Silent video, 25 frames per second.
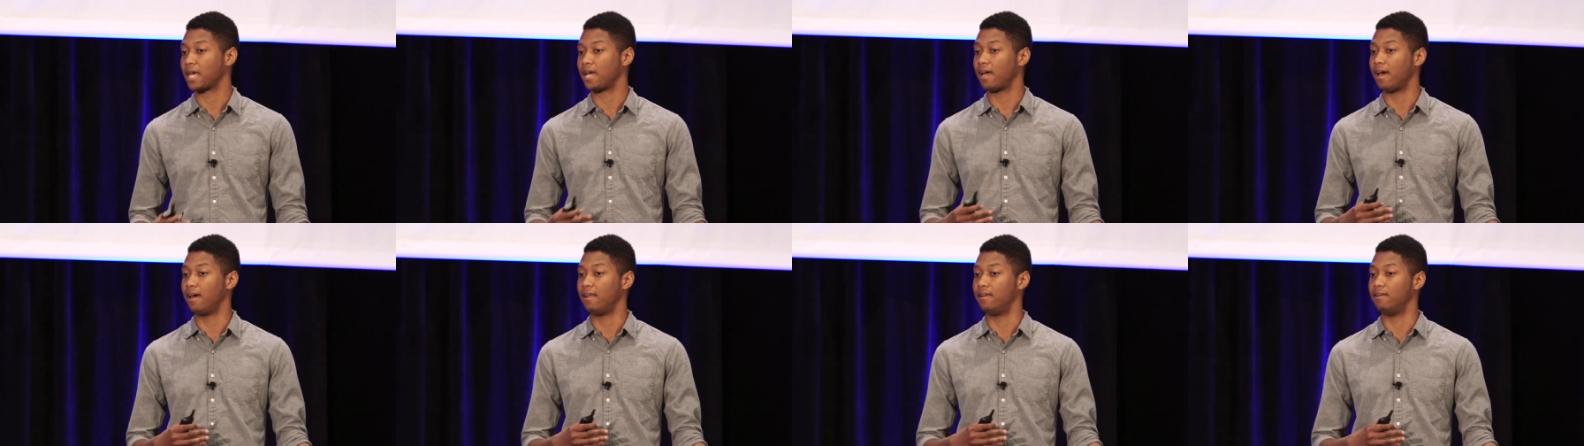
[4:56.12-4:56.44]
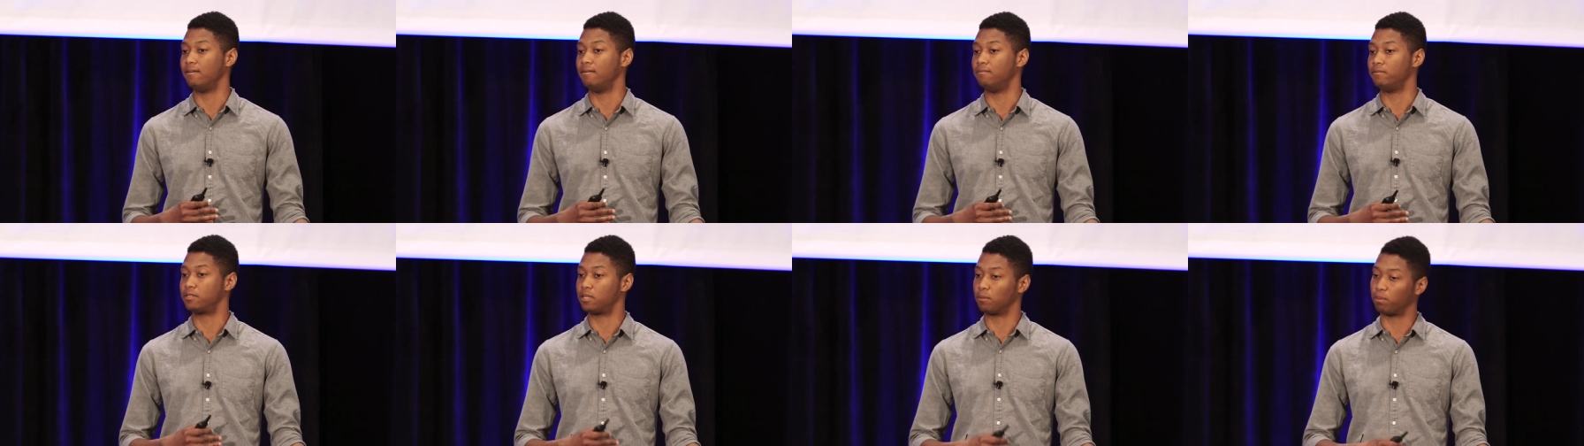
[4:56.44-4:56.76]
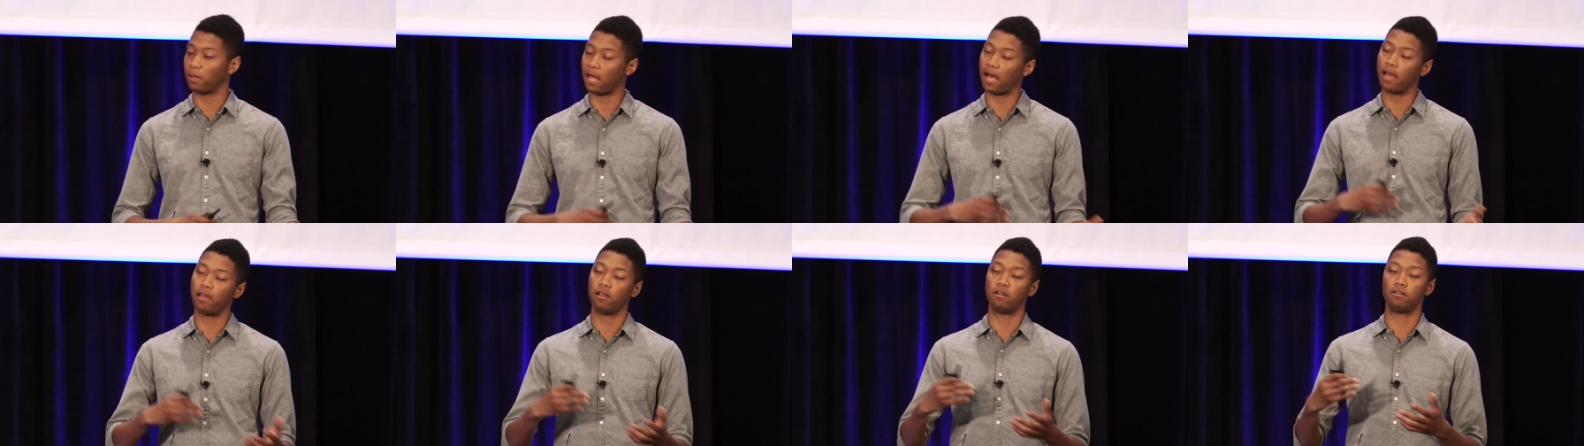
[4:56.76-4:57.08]
and
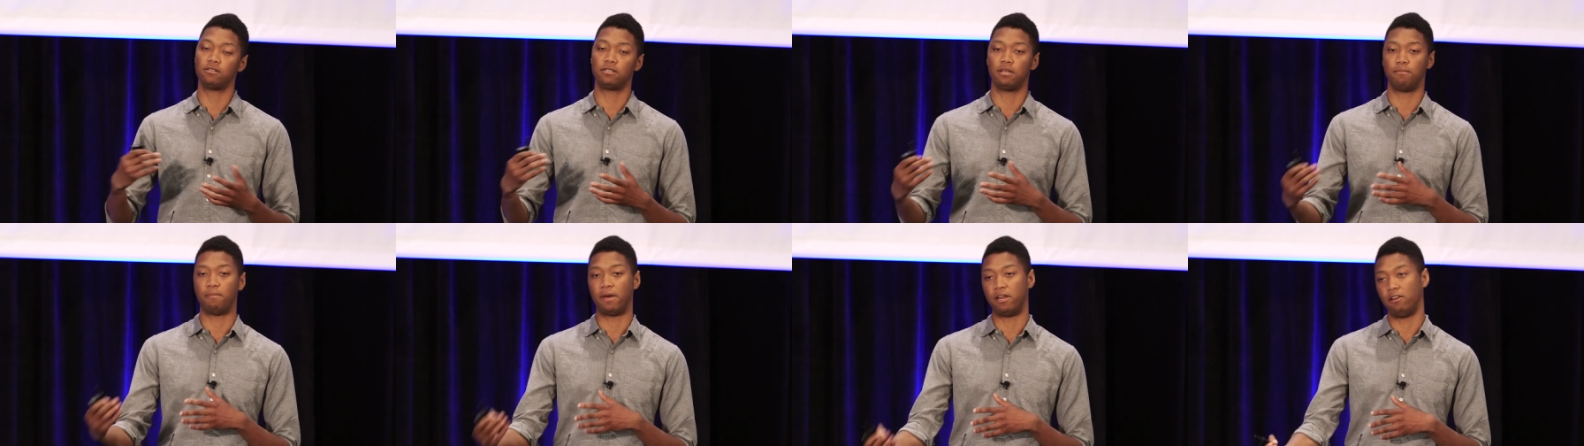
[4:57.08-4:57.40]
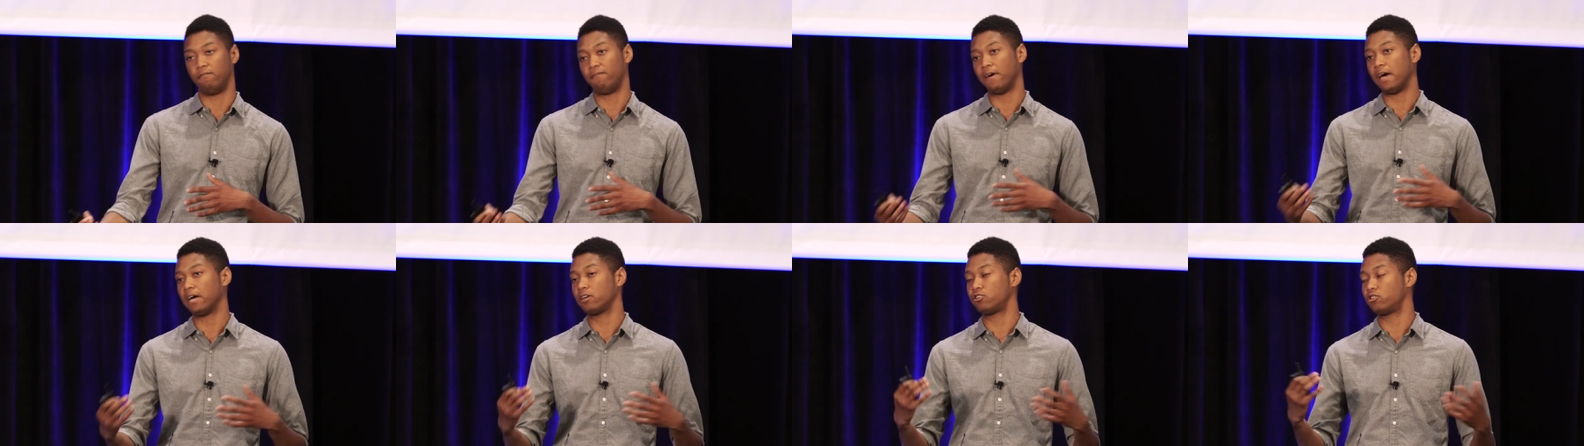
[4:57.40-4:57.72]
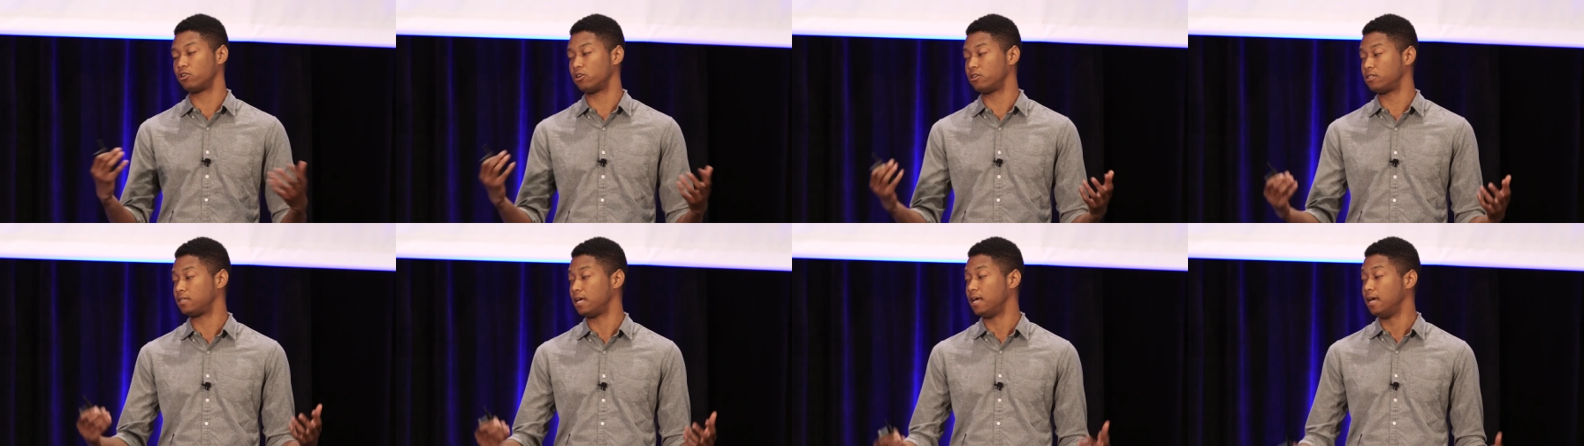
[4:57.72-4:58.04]
suppliers and
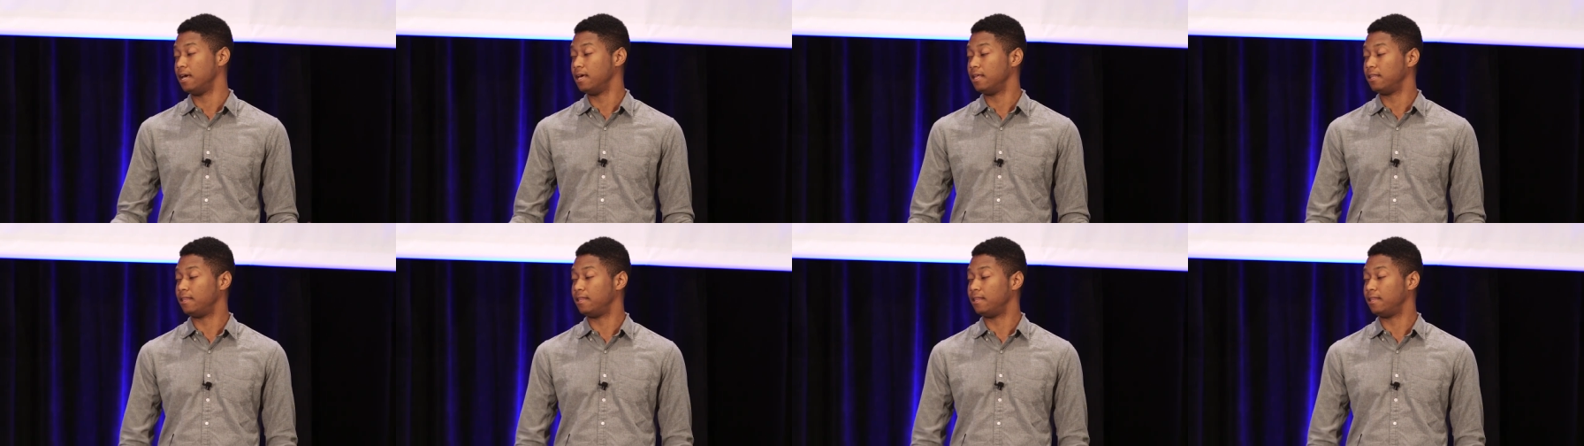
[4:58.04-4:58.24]
manufacturers